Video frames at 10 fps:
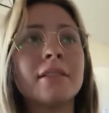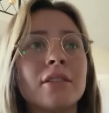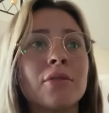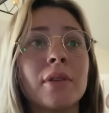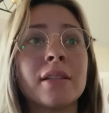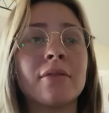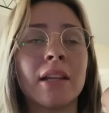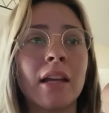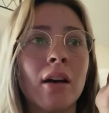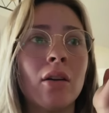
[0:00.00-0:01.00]
to do this
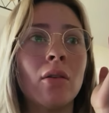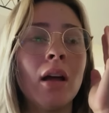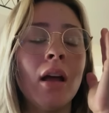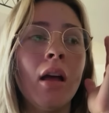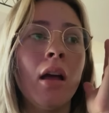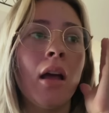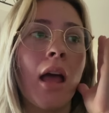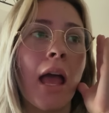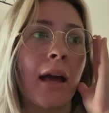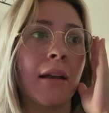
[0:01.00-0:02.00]
video.
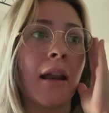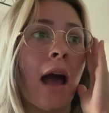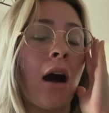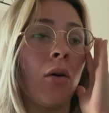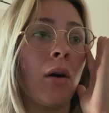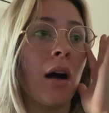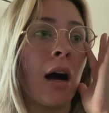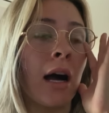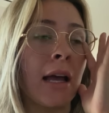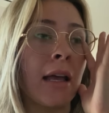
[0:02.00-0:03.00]
And now
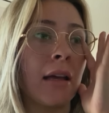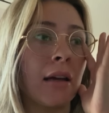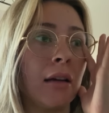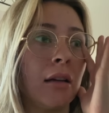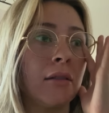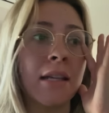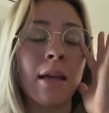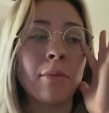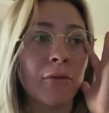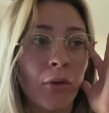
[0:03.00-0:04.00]
I,
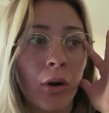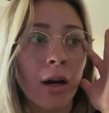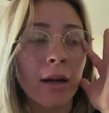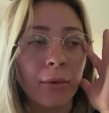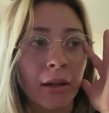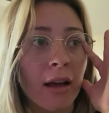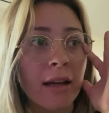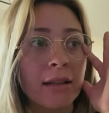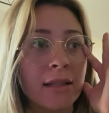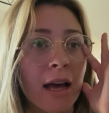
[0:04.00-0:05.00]
day before I
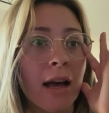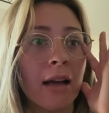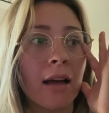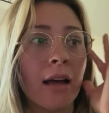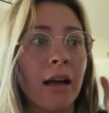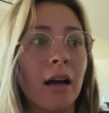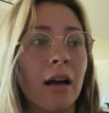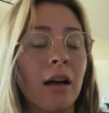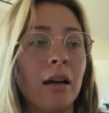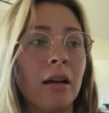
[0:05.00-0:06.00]
realized that
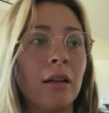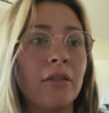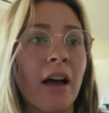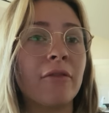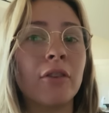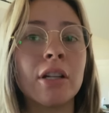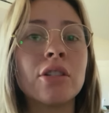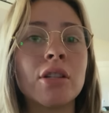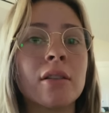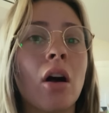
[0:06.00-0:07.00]
that
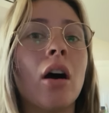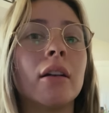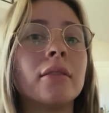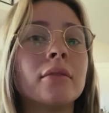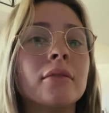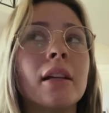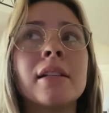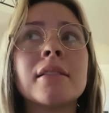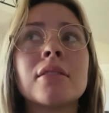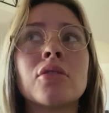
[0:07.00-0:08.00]
footage is gone. It's